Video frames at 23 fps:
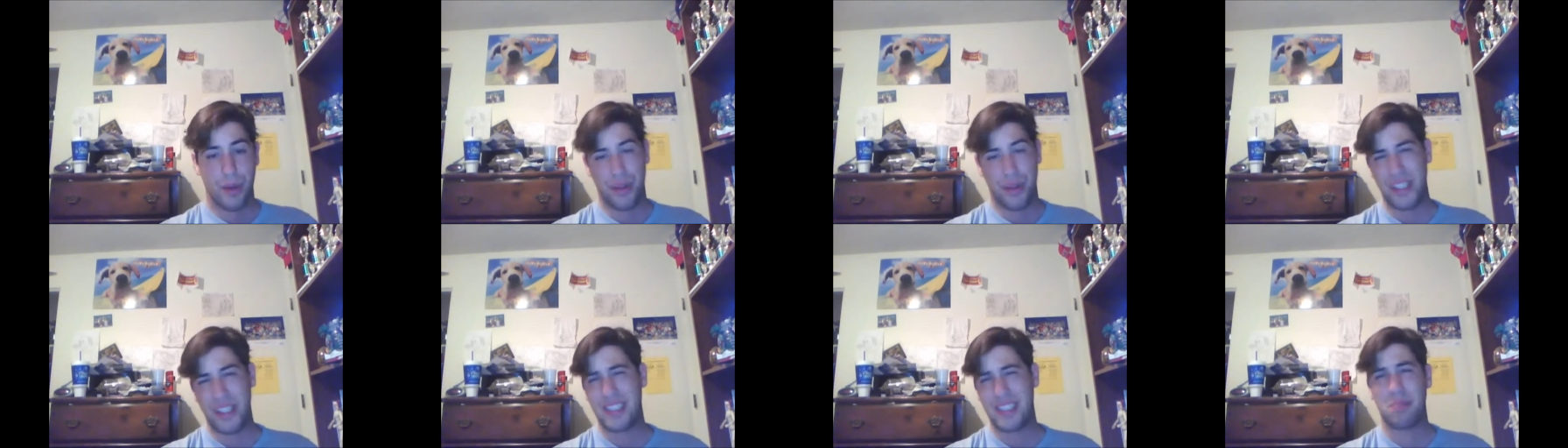
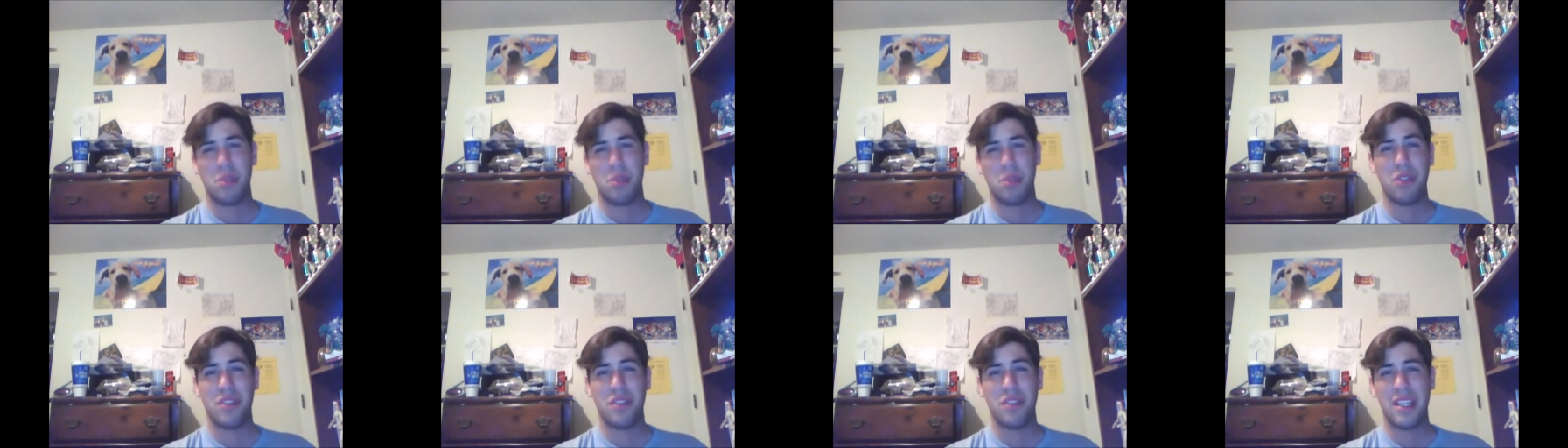Let's
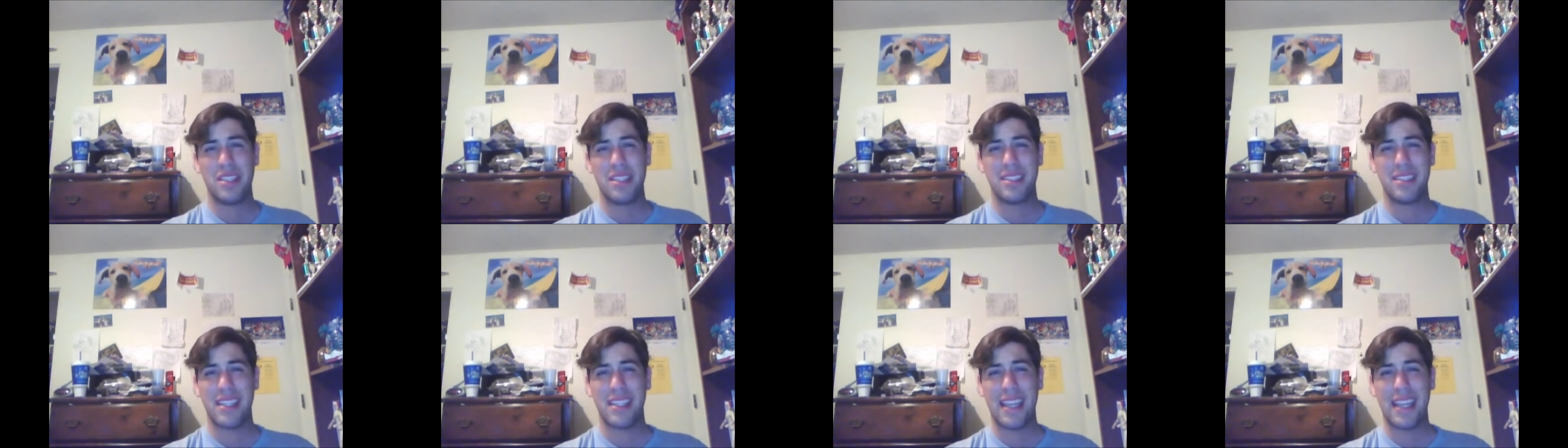move
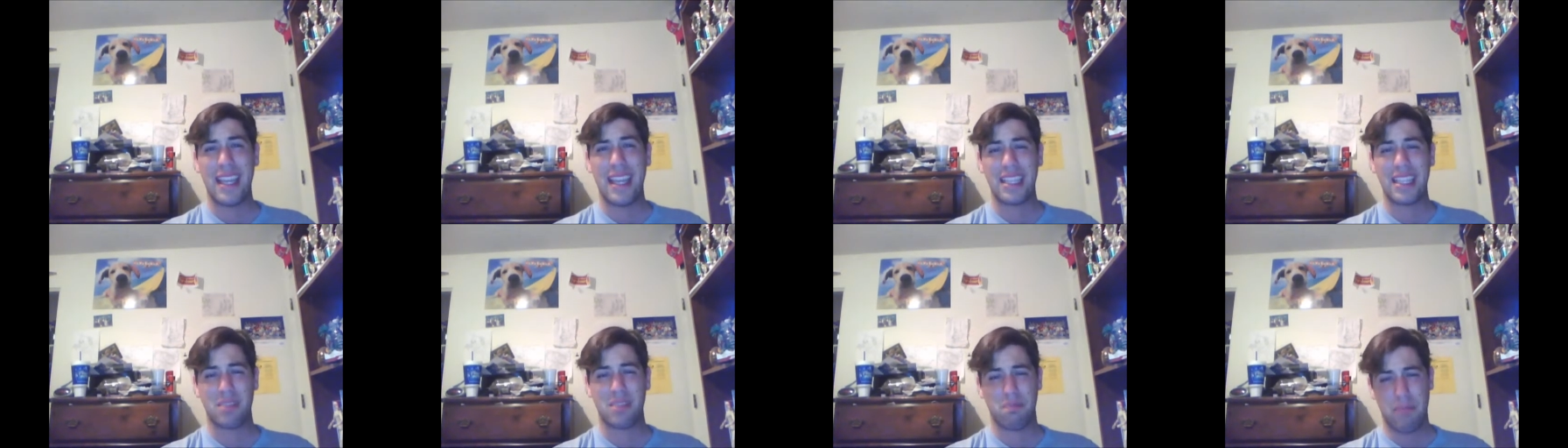on to the
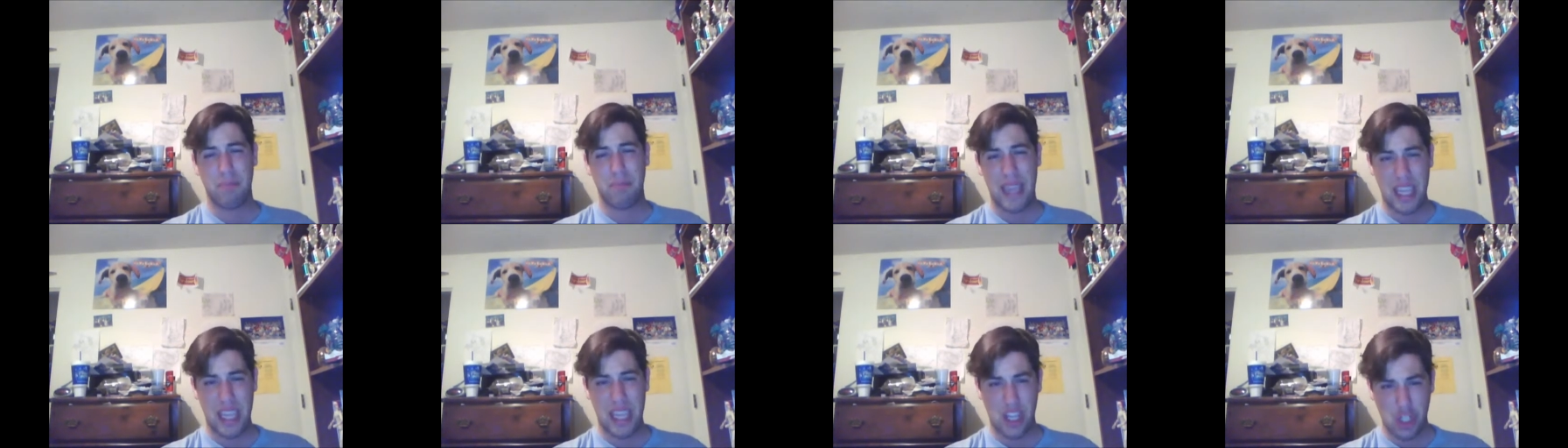next
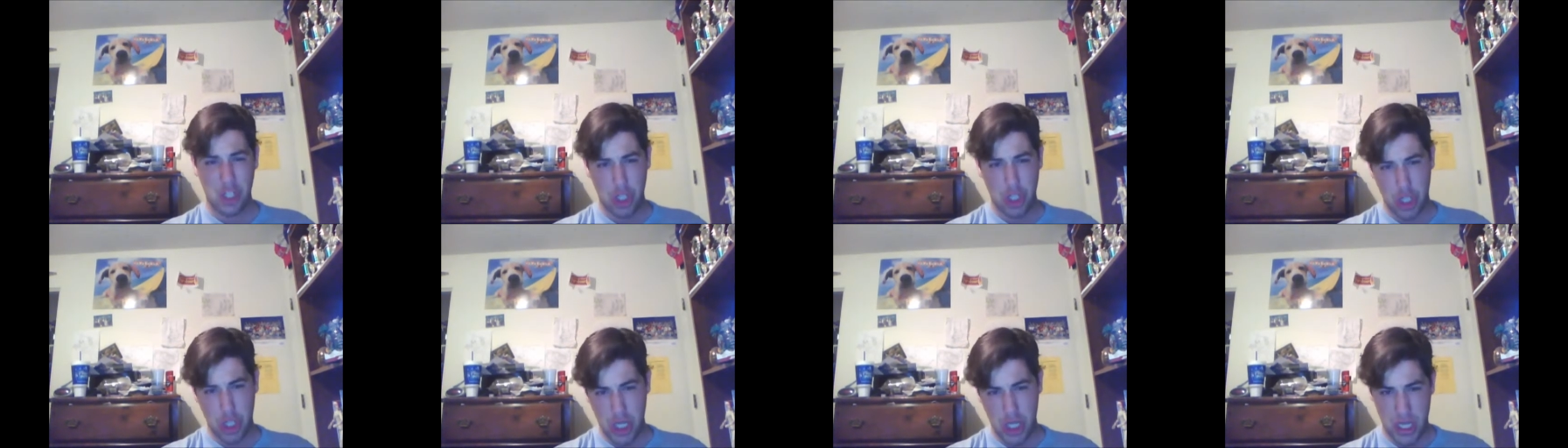
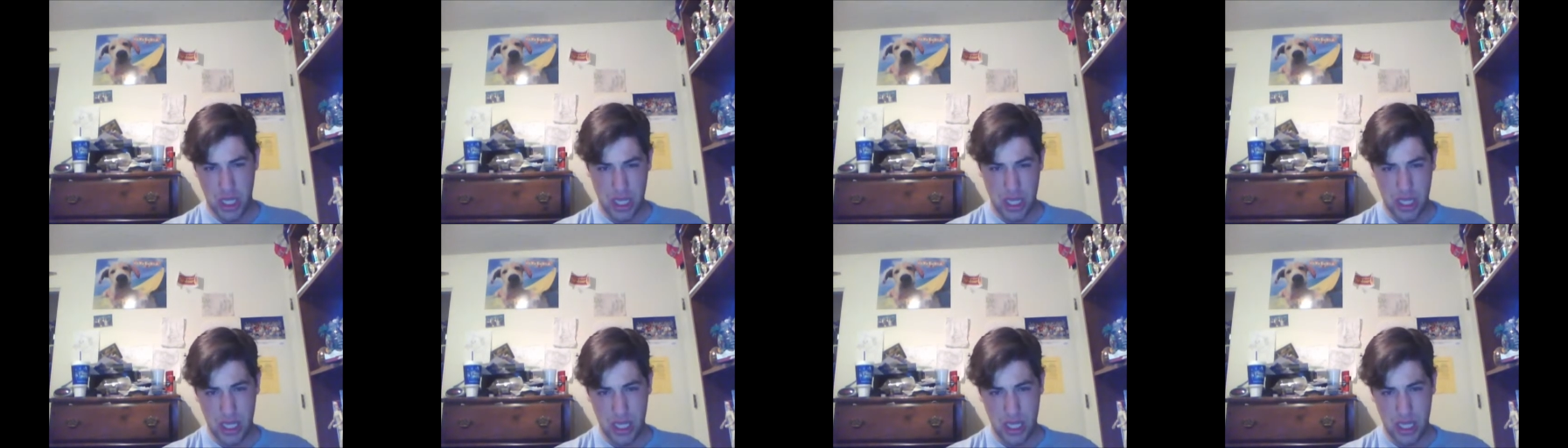page.